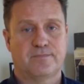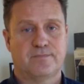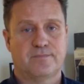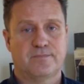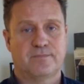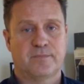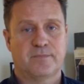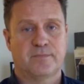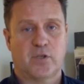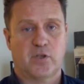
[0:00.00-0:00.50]

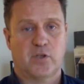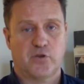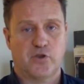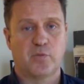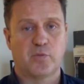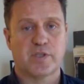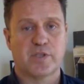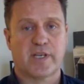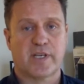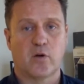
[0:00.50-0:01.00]
Consumers
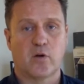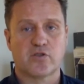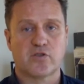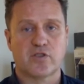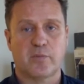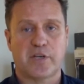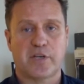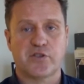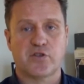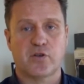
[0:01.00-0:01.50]
can also make
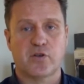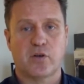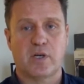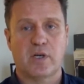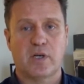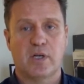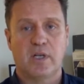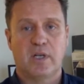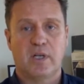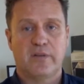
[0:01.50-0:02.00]
sure
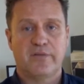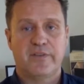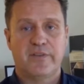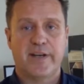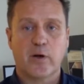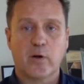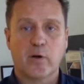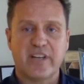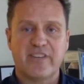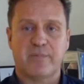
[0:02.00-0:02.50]
they don't
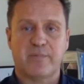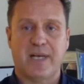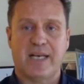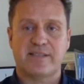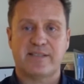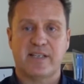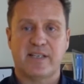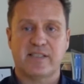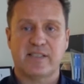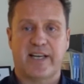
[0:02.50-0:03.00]
leave
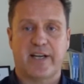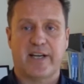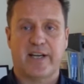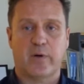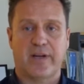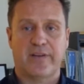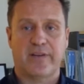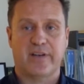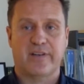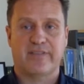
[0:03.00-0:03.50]
plastics anywhere in
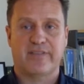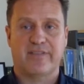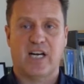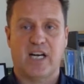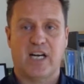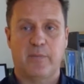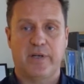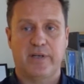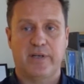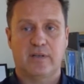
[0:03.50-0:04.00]
the
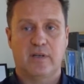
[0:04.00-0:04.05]
environment,